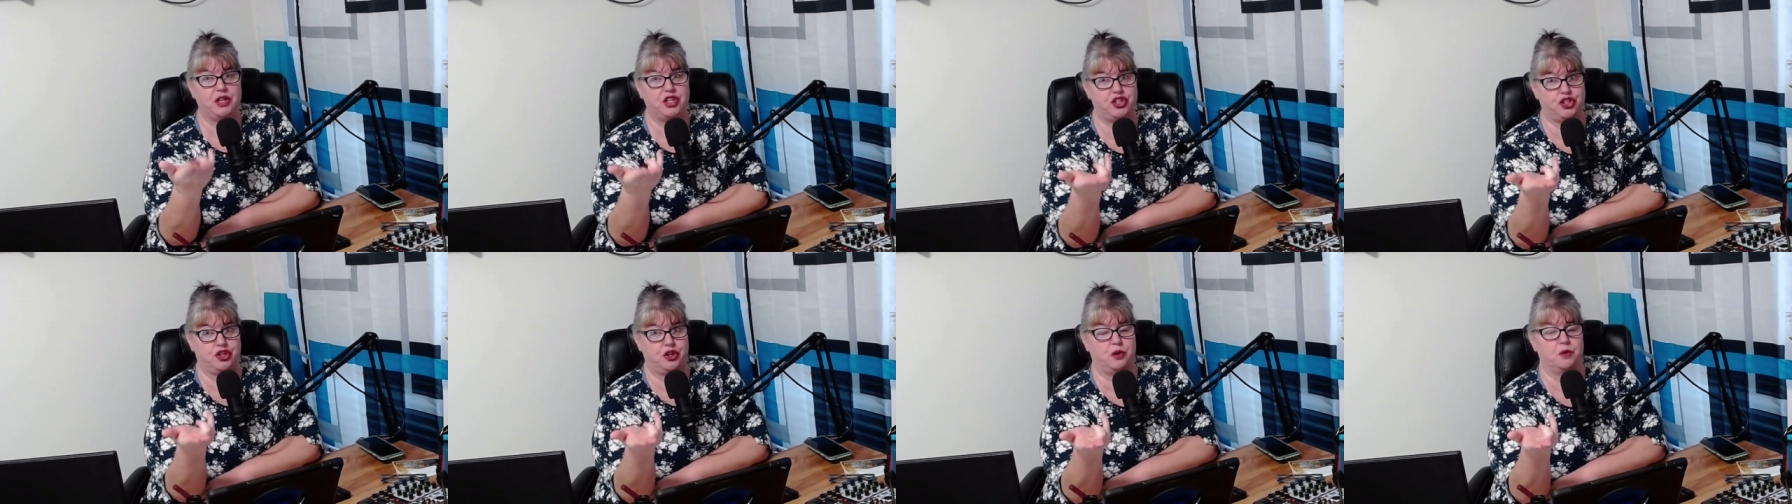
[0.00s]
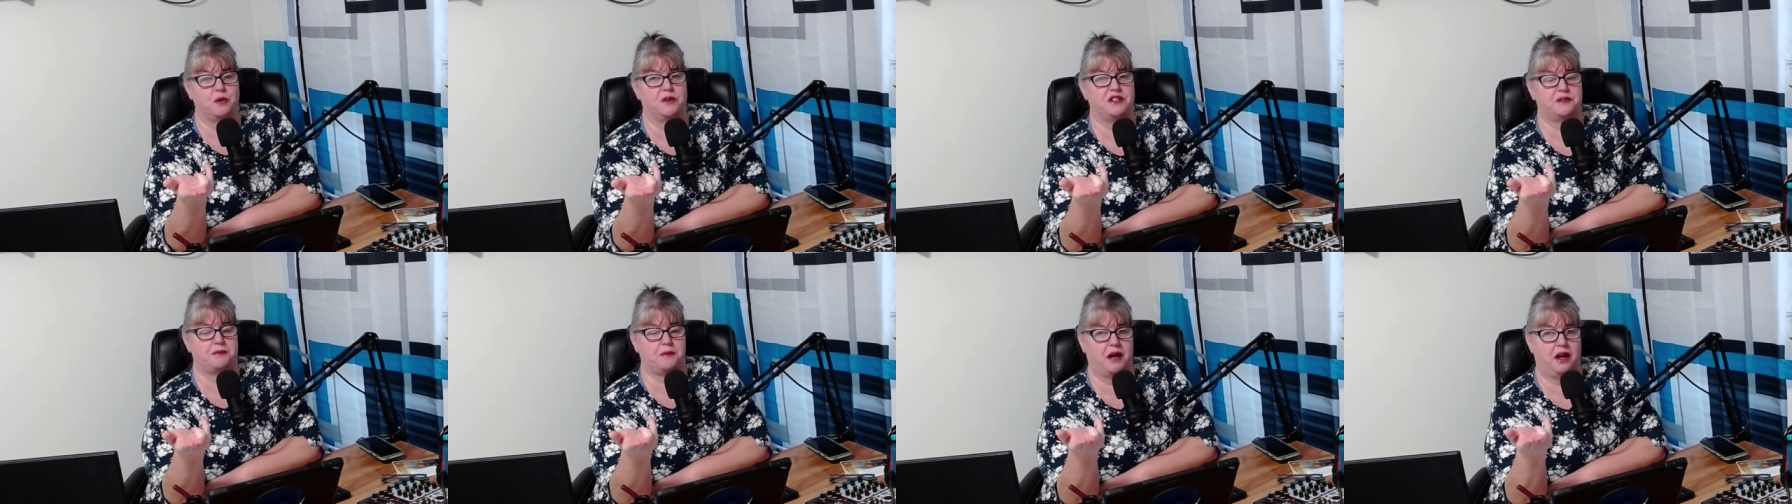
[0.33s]
We
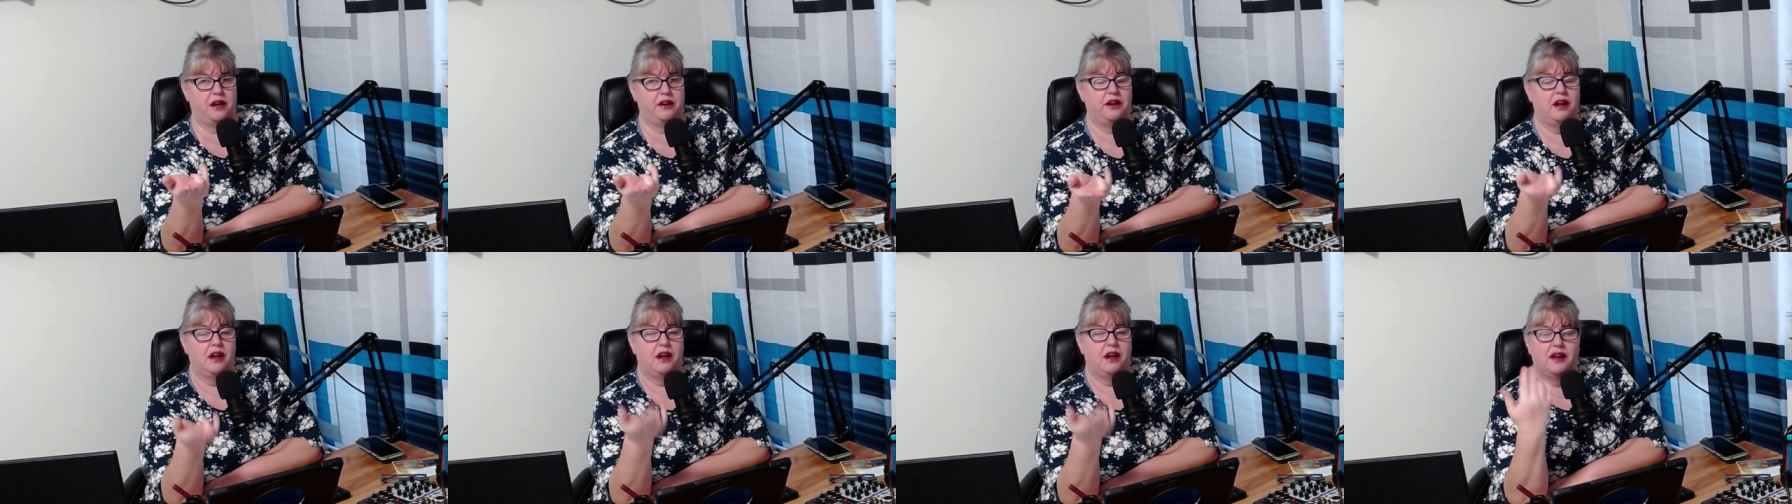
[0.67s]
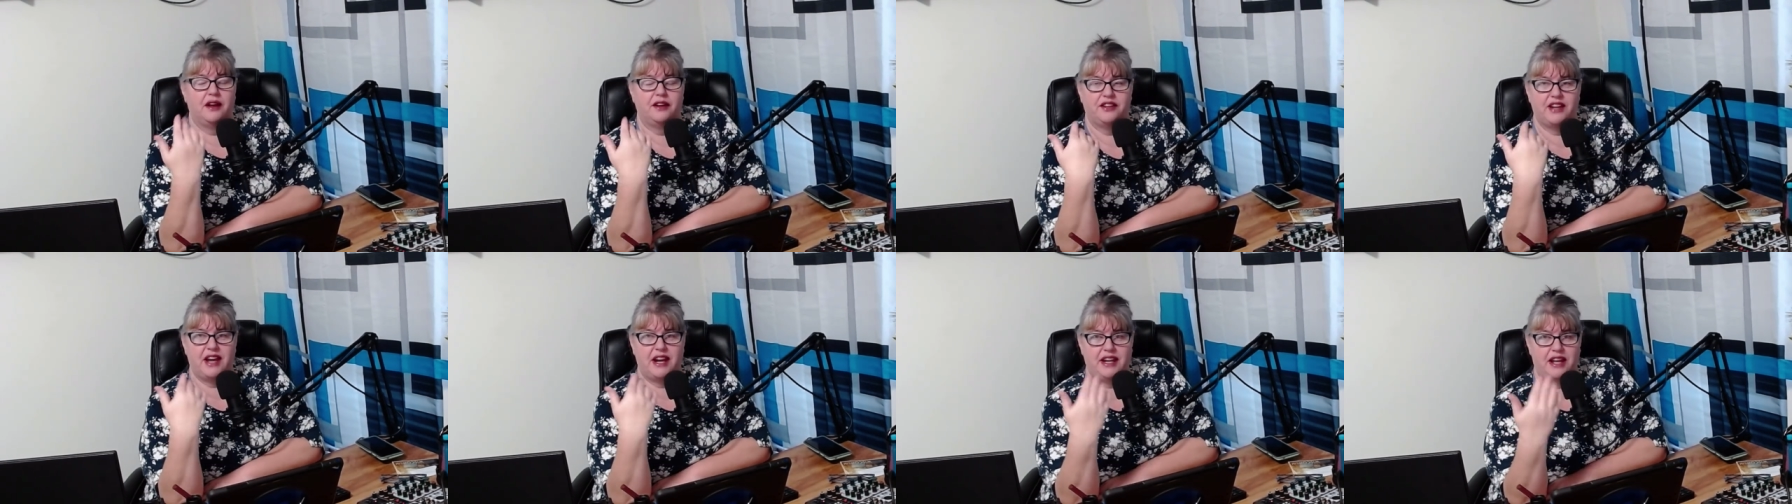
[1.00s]
do respond
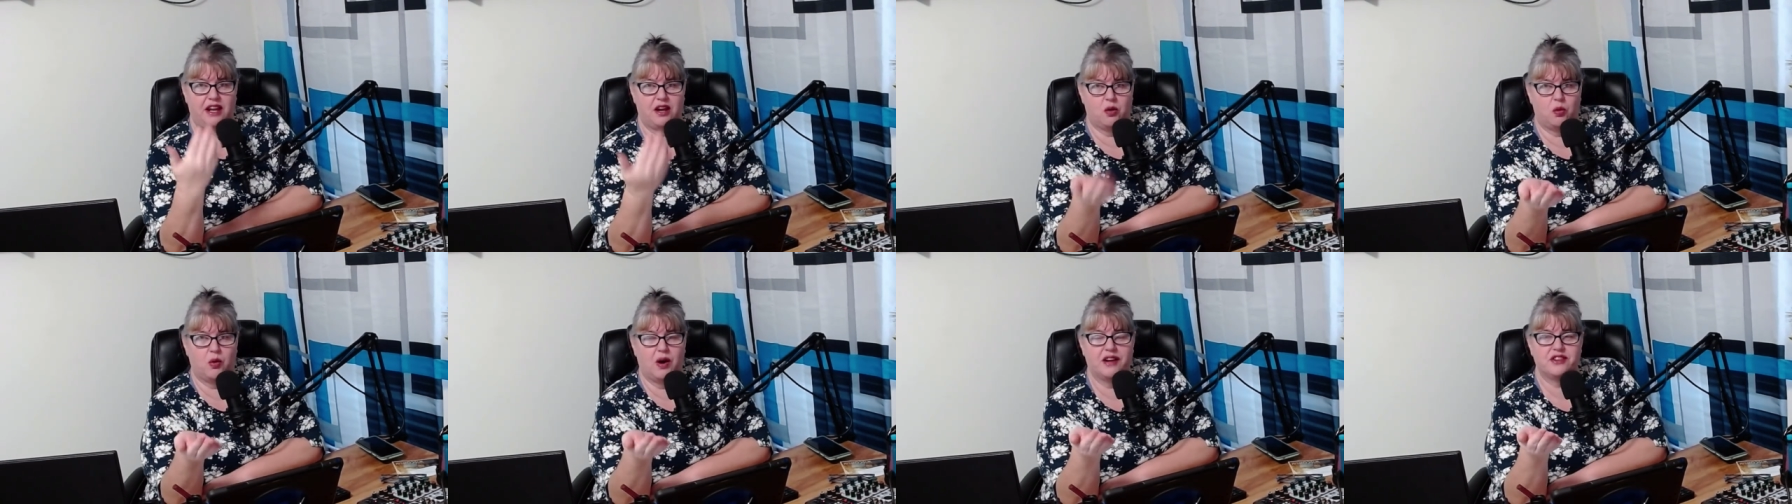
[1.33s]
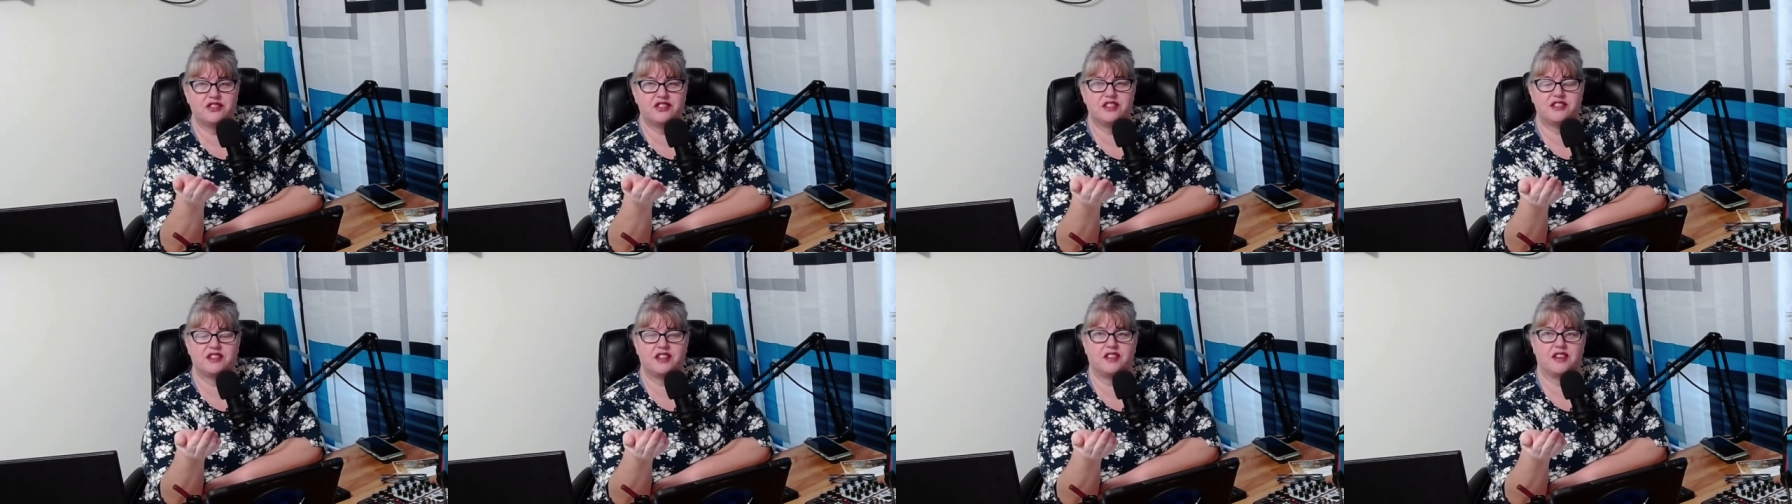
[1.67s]
to any
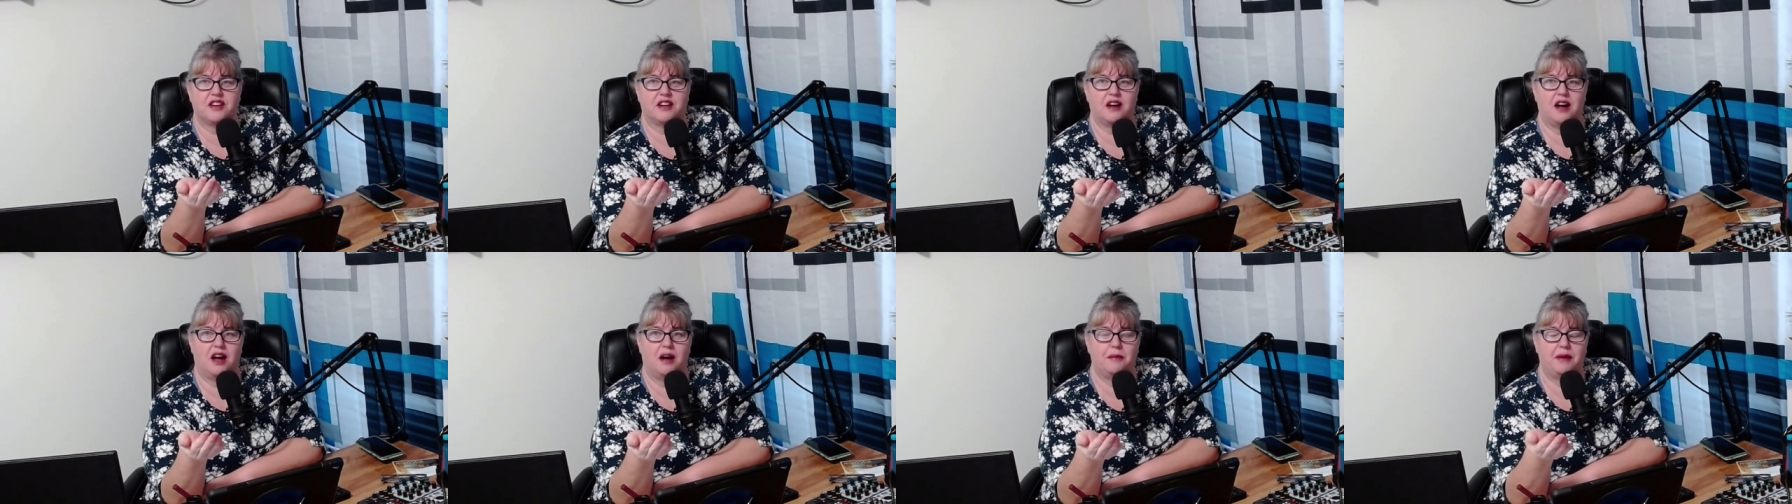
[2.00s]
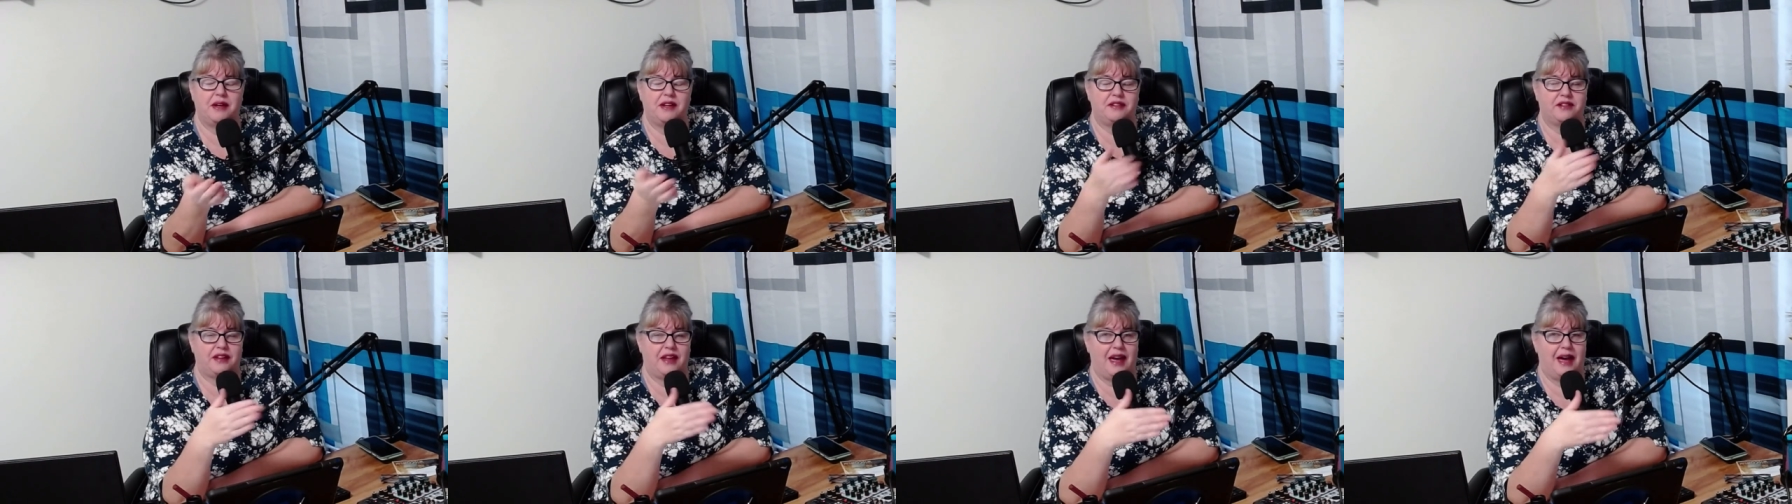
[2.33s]
questions in the
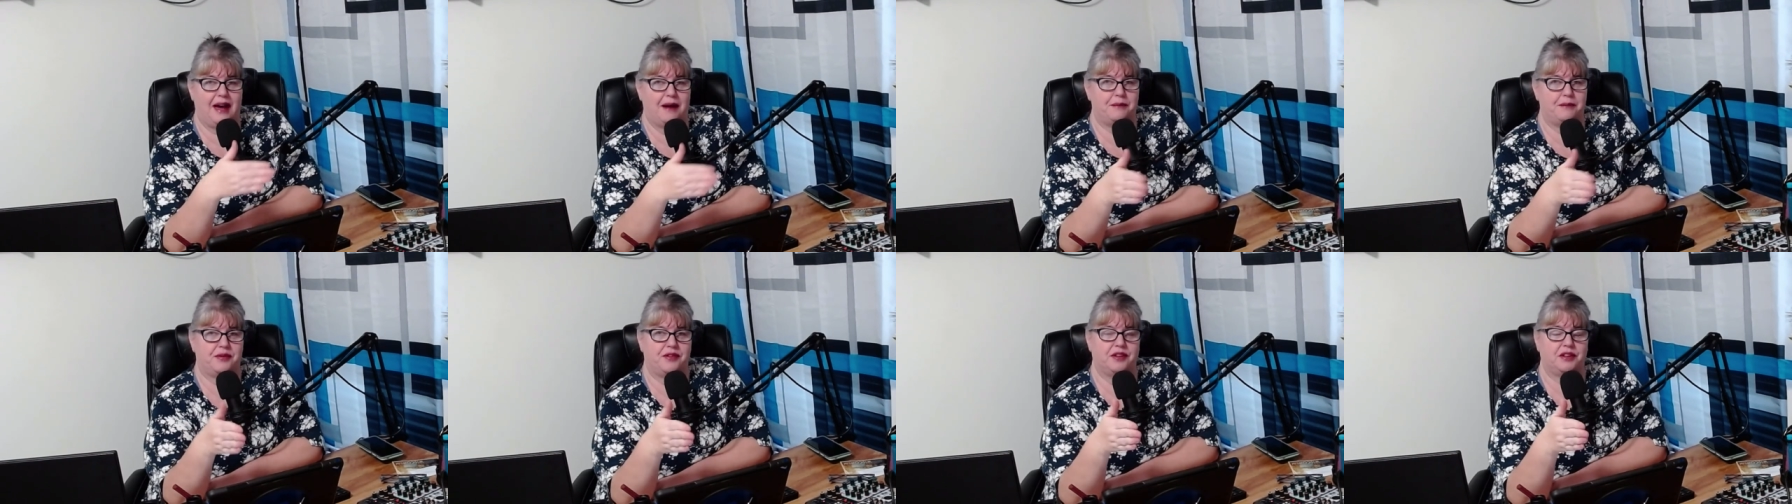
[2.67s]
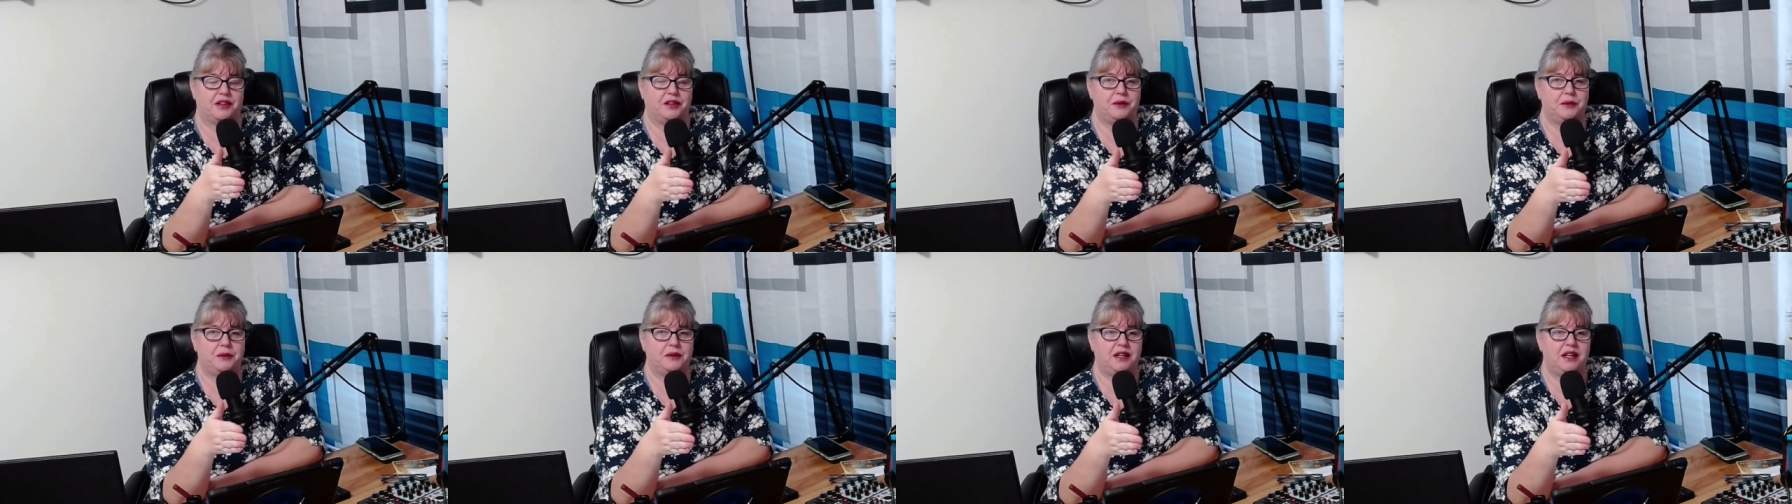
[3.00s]
comments,
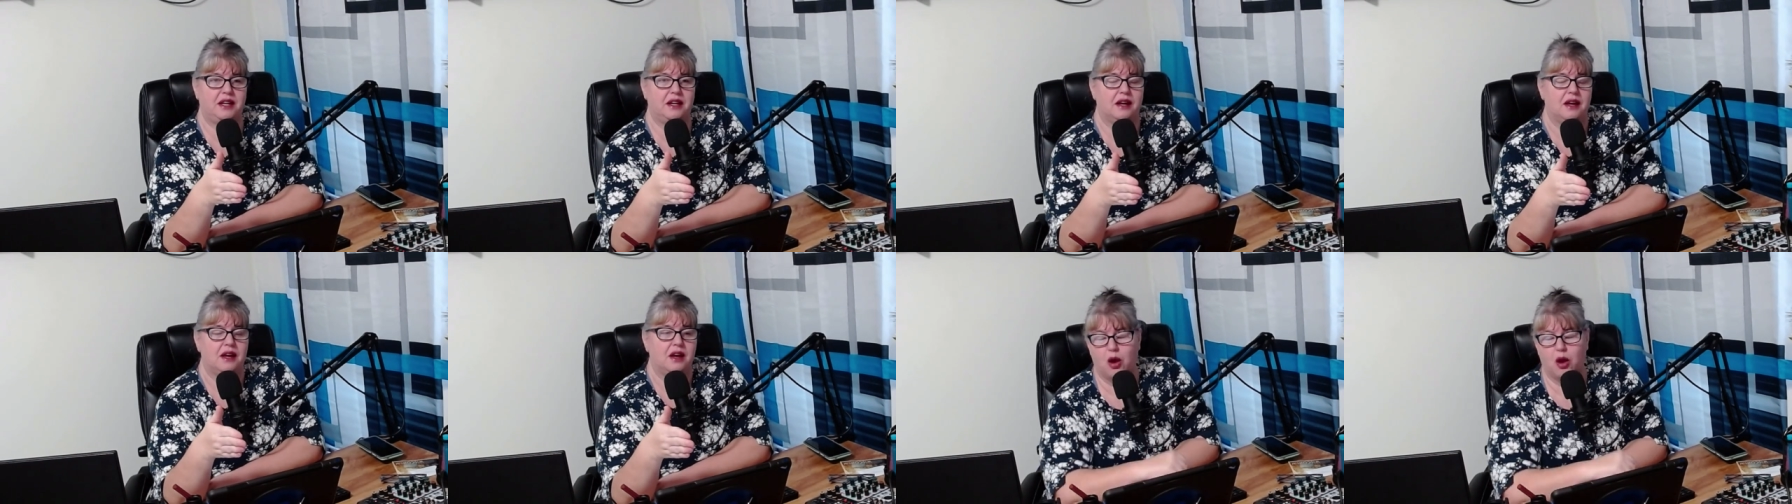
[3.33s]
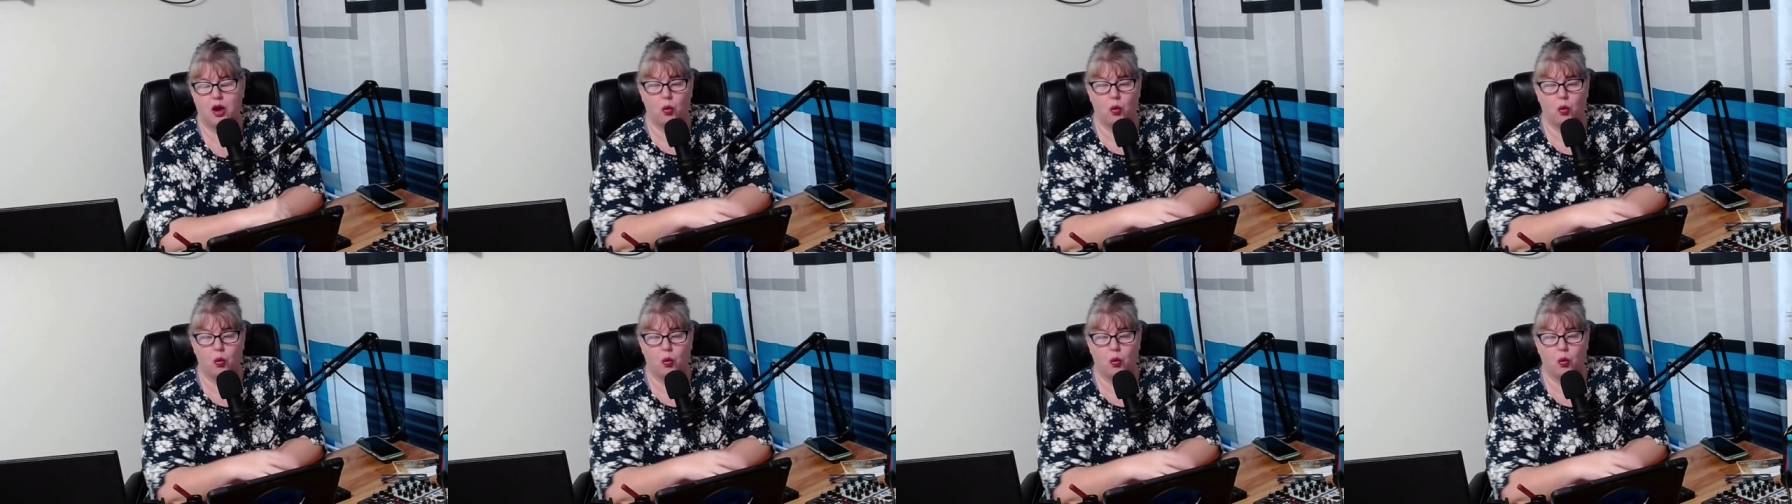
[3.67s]
absolutely.